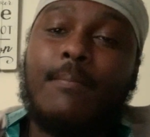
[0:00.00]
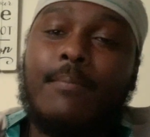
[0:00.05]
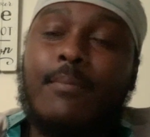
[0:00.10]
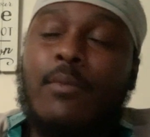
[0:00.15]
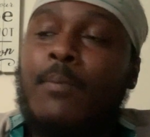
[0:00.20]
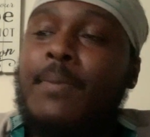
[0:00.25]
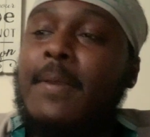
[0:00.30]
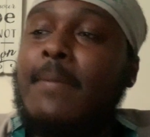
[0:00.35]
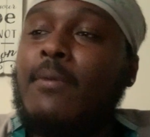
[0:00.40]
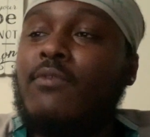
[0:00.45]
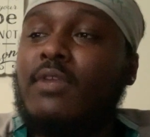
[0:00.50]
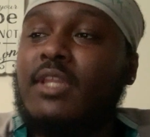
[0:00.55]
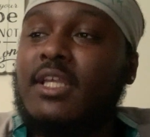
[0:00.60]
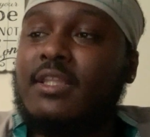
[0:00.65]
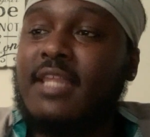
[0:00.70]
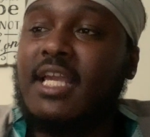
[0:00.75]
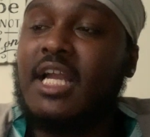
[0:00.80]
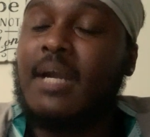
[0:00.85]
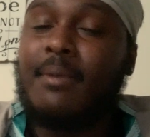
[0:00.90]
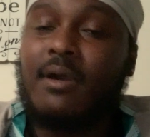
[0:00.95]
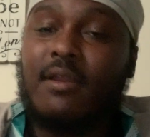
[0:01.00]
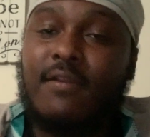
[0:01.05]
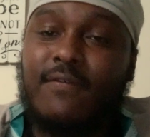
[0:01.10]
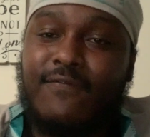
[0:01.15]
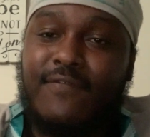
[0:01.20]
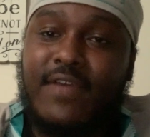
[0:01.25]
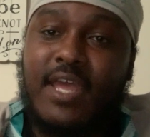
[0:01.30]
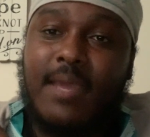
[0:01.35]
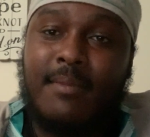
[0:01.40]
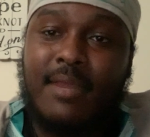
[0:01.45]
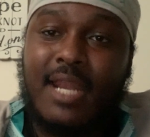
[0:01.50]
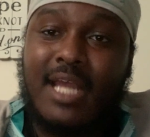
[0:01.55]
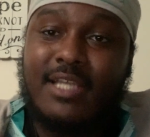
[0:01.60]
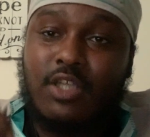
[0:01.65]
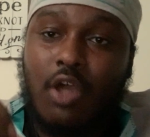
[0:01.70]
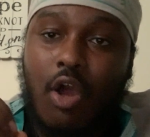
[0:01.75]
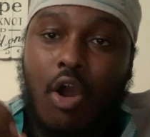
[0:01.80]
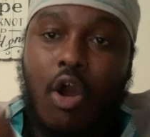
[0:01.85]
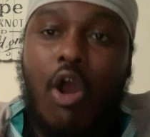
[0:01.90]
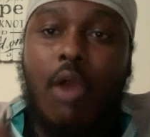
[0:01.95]
When people really think about a famine, that's
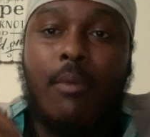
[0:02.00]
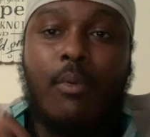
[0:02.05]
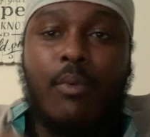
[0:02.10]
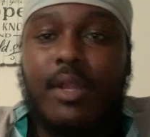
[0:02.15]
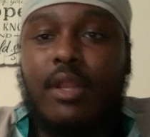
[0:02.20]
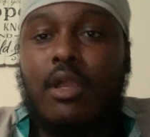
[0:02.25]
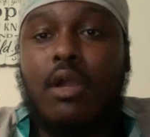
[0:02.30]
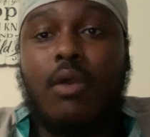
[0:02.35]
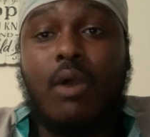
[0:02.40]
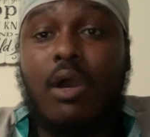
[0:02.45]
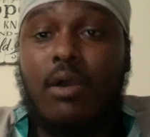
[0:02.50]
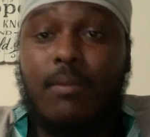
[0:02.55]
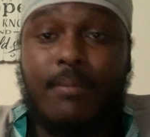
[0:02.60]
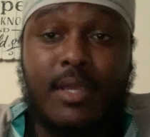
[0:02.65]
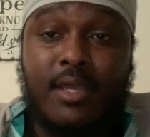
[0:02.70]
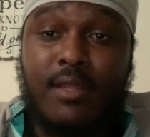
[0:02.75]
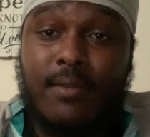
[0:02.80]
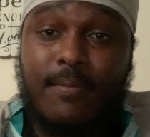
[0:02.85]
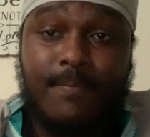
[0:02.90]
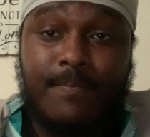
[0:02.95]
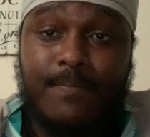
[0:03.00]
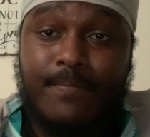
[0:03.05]
a horrible way to go out, man.